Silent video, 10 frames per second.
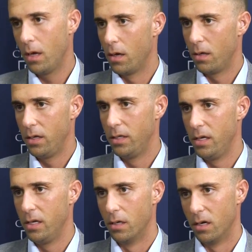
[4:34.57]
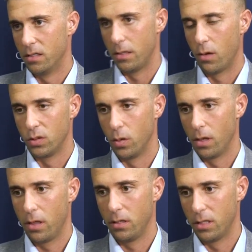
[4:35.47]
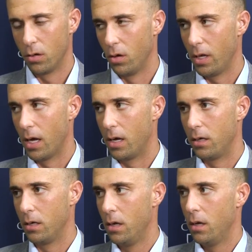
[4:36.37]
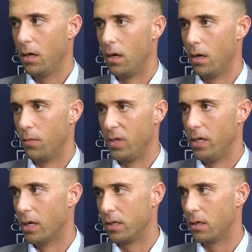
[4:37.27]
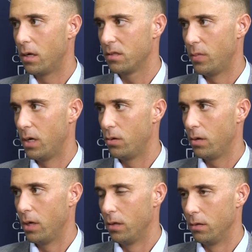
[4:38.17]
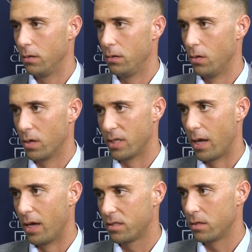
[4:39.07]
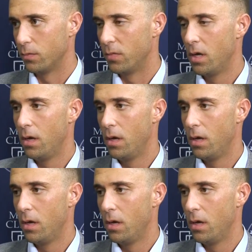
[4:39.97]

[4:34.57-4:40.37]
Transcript: Yeah, he does, and that was one of the things that early on he and I talked about, and you know, because I asked him,